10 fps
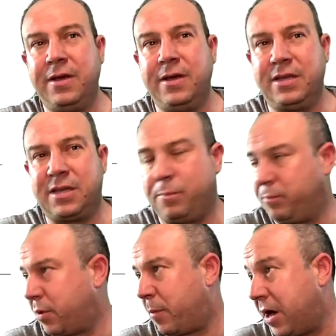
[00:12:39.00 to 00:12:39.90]
to
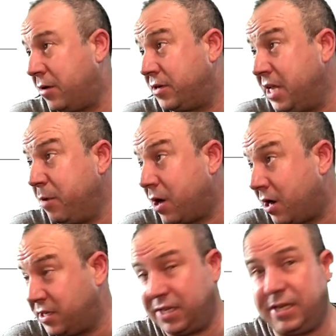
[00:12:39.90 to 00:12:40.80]
prepare t bar
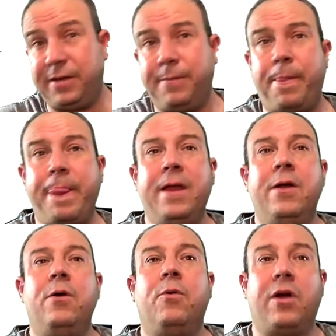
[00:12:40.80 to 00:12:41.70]
of t,
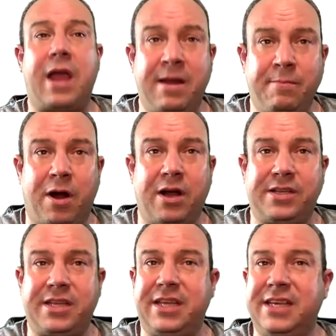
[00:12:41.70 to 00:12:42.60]
where n bar of
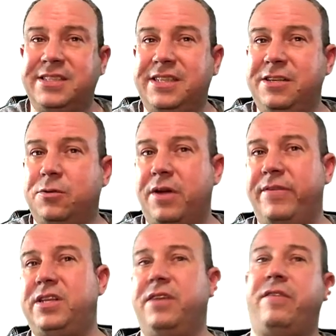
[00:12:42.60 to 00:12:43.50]
t is the
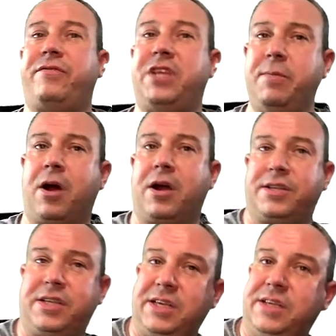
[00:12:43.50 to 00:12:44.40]
derivative of t bar of
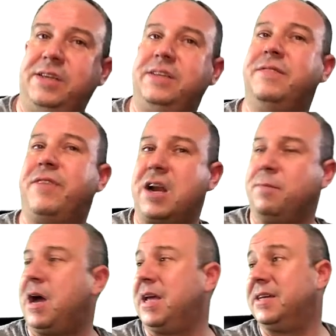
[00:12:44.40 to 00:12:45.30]
t divided
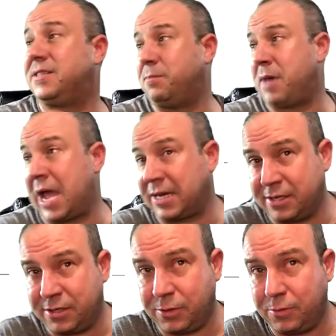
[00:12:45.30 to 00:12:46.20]
by its
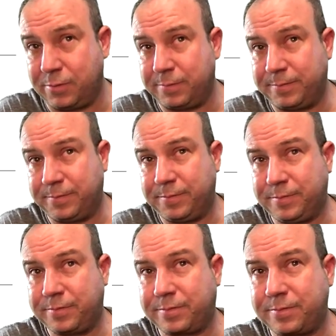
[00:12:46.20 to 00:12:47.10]
magnitude.
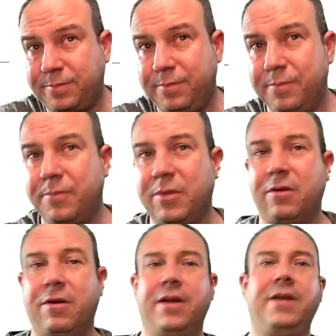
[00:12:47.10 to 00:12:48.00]

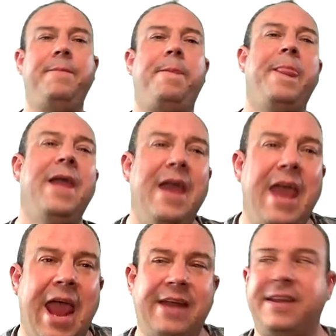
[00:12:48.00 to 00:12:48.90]
All right?
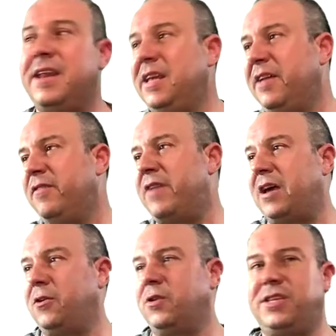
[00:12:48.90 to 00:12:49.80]
And at any given
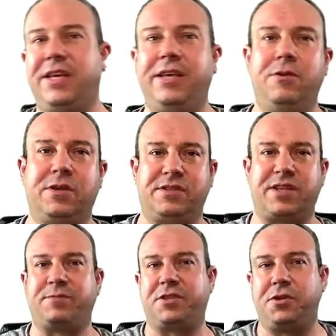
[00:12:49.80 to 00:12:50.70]
value of t, you can
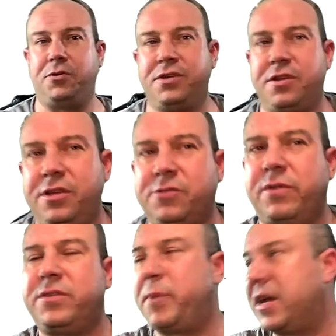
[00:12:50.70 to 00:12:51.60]
substitute into these
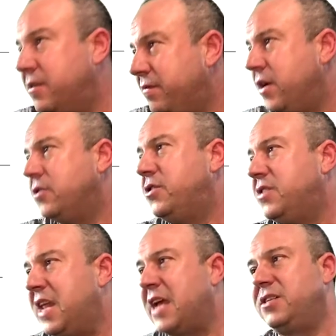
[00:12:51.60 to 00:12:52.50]
respective functions
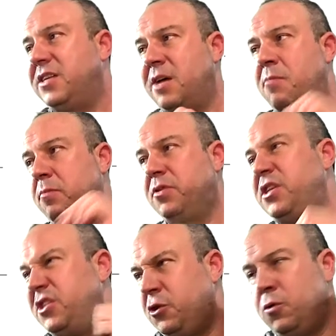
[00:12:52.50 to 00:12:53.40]
and actually come up with
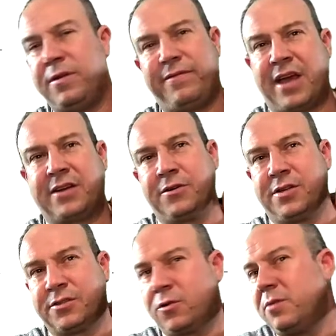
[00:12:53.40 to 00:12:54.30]
these unit vector
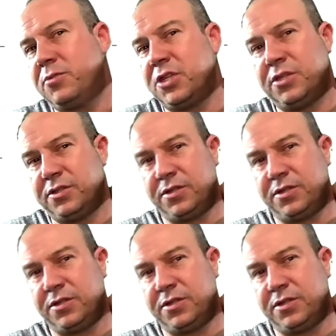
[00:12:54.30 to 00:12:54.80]
descriptions.